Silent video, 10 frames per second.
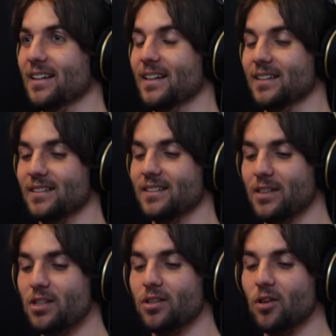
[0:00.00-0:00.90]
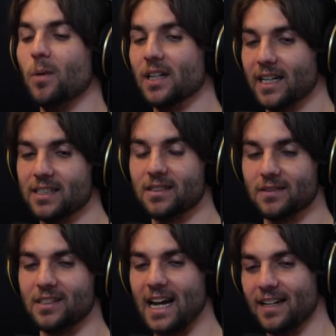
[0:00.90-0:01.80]
Yeah, we should normalize
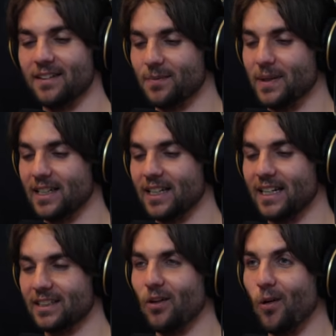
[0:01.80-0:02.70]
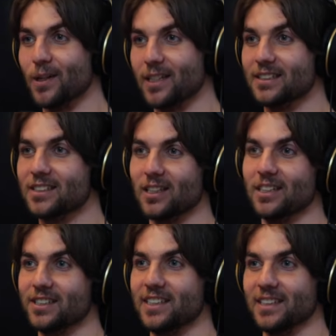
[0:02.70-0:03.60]
that being like the audience
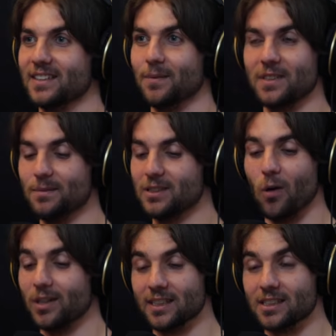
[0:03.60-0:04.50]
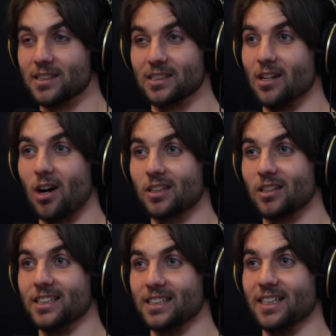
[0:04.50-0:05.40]
crushed it. Sometimes the audience does not
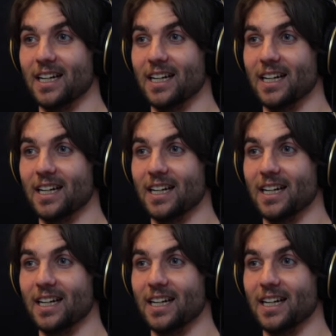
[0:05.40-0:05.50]
crush it.